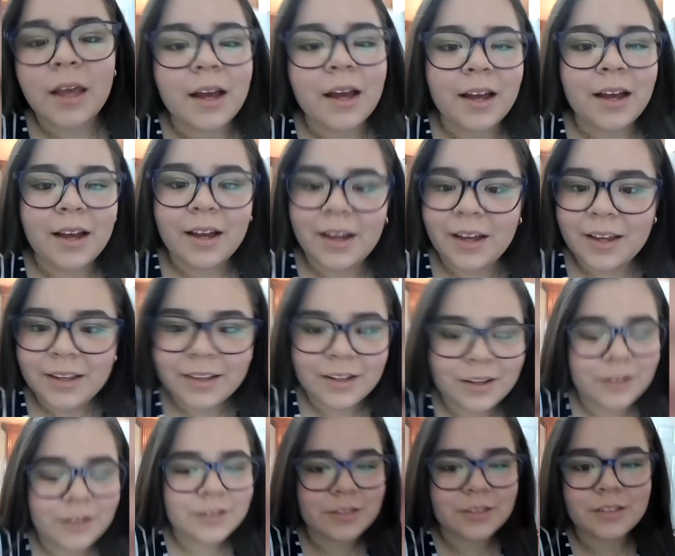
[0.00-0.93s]
I
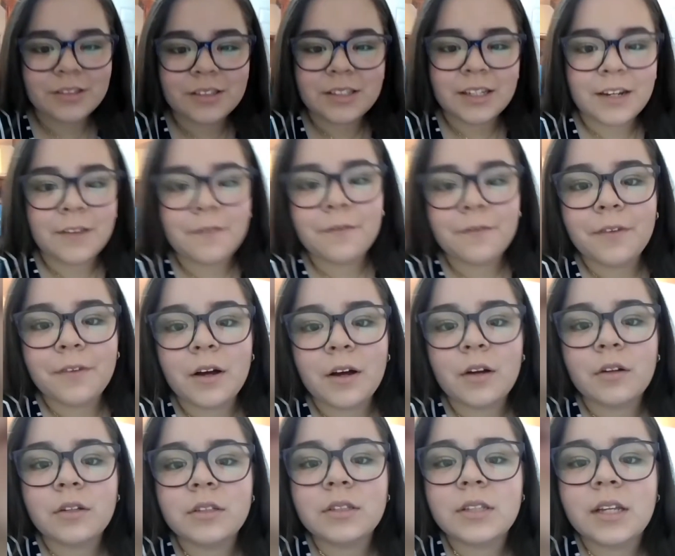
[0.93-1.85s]
also didn't
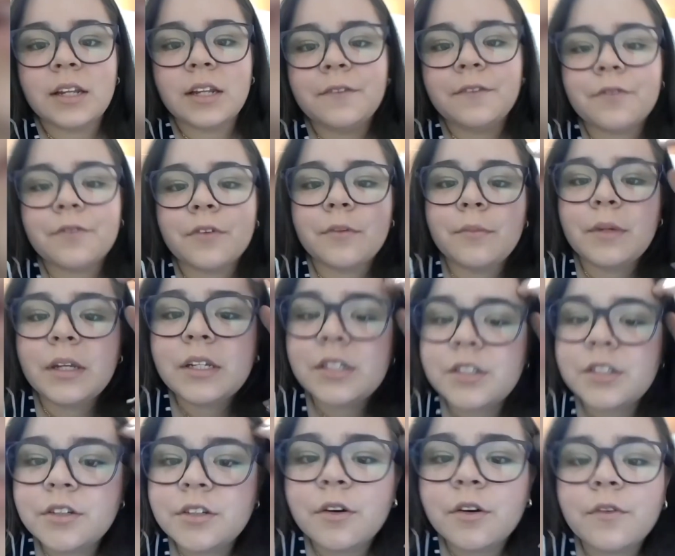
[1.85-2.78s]
find that
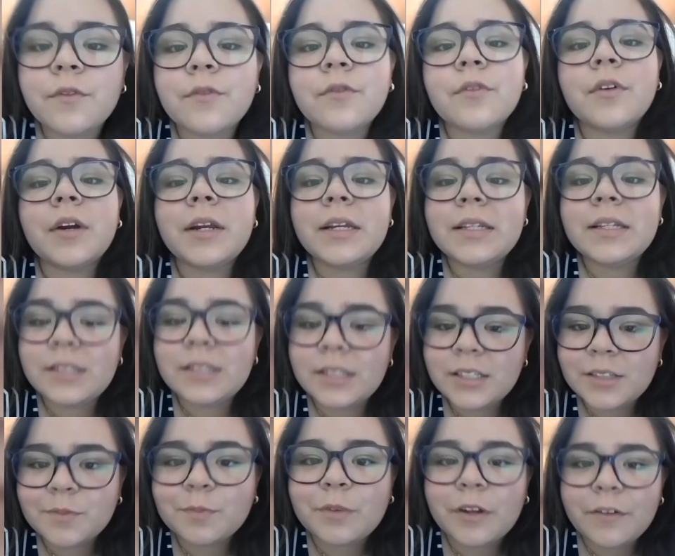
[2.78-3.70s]
information of where is
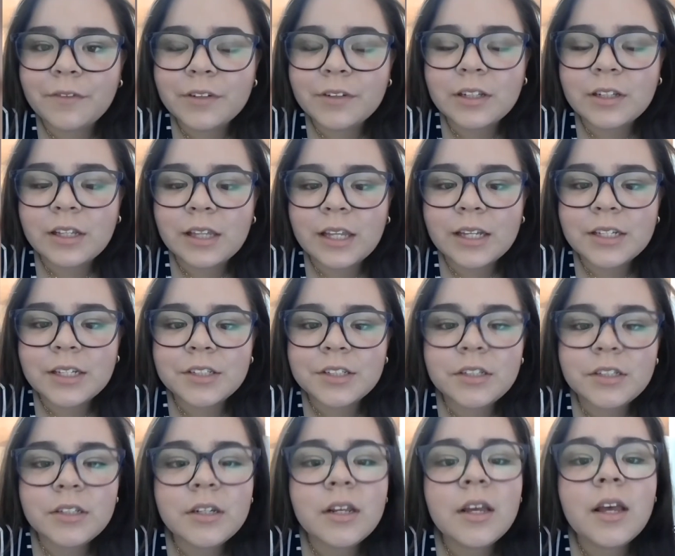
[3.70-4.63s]
this private
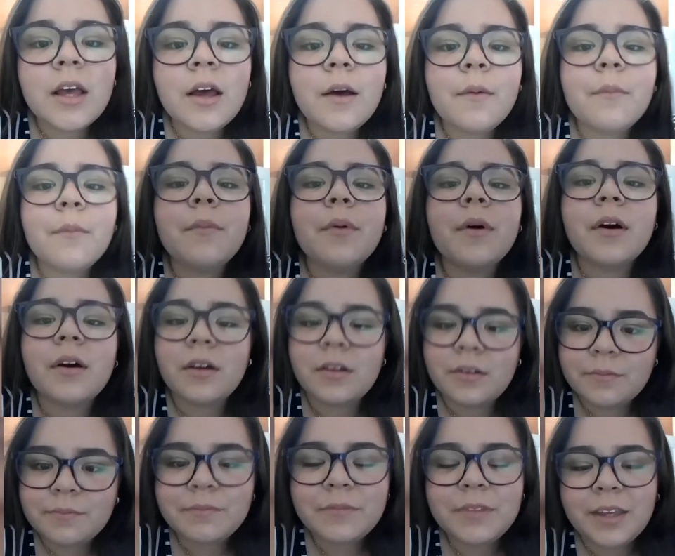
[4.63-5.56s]
collection,
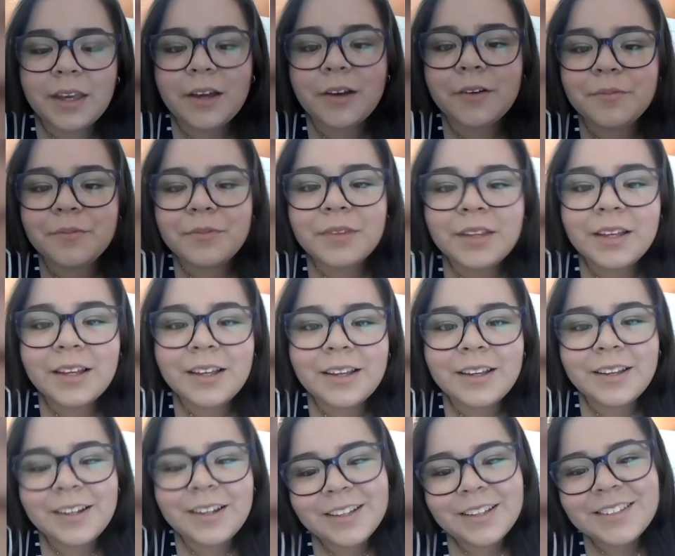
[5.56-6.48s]
but yeah,
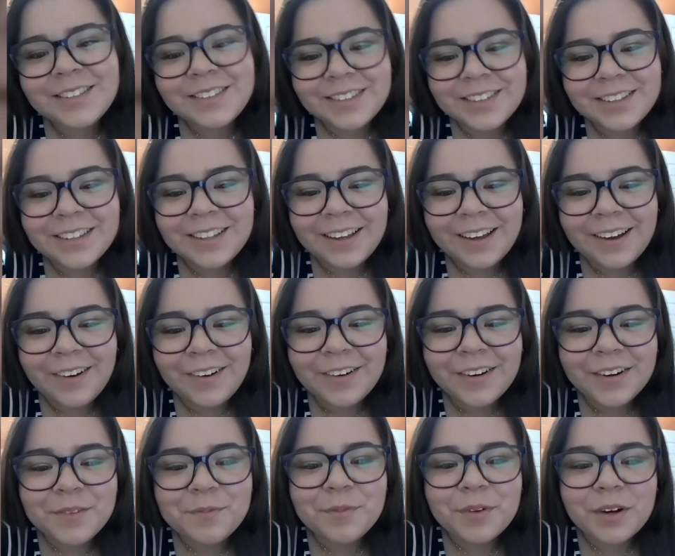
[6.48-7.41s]
it is
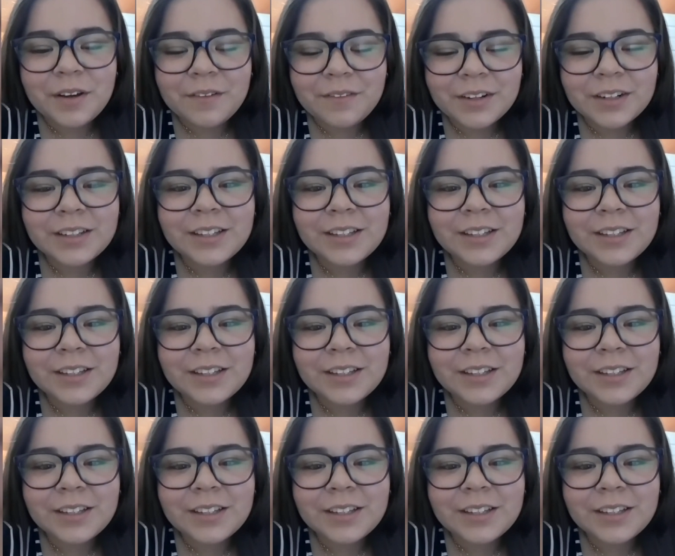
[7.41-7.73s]
on a private